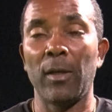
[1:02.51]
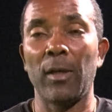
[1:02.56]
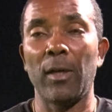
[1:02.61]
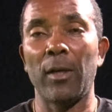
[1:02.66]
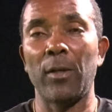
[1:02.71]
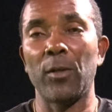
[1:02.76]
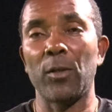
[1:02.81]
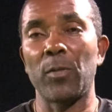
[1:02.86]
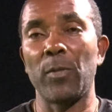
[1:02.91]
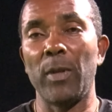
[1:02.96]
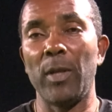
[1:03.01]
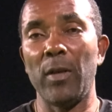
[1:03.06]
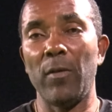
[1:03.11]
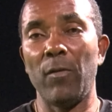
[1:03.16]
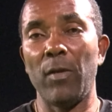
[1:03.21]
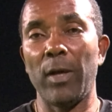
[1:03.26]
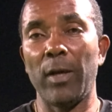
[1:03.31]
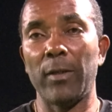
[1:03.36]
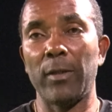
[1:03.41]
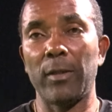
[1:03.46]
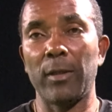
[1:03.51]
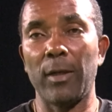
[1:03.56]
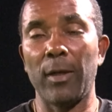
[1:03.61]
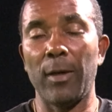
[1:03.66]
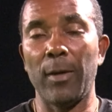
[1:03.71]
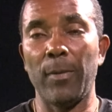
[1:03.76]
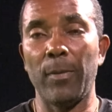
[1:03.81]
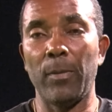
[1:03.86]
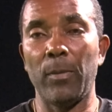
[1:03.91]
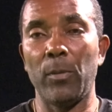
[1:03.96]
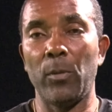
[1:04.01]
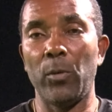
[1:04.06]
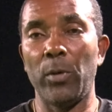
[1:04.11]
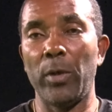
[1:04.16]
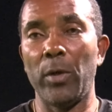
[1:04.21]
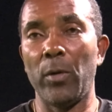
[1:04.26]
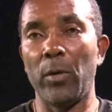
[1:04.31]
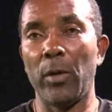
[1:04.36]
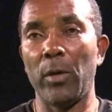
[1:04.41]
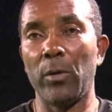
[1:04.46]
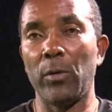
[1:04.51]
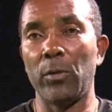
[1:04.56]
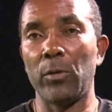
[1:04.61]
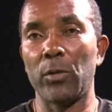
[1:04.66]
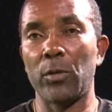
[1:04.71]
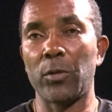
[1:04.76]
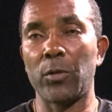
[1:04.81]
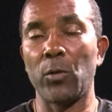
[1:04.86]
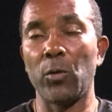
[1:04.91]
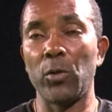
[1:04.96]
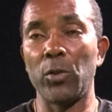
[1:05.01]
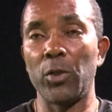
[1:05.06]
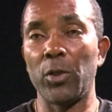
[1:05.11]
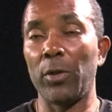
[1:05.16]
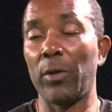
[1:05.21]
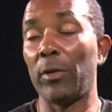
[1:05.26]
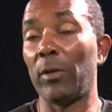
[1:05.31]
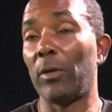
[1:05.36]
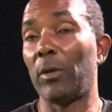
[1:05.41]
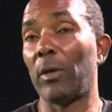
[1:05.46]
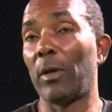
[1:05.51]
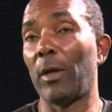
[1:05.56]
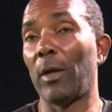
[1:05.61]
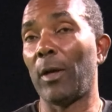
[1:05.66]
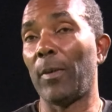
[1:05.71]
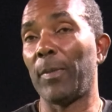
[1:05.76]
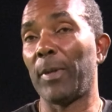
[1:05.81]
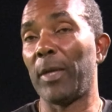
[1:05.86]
I just believe that um, with our soldier um,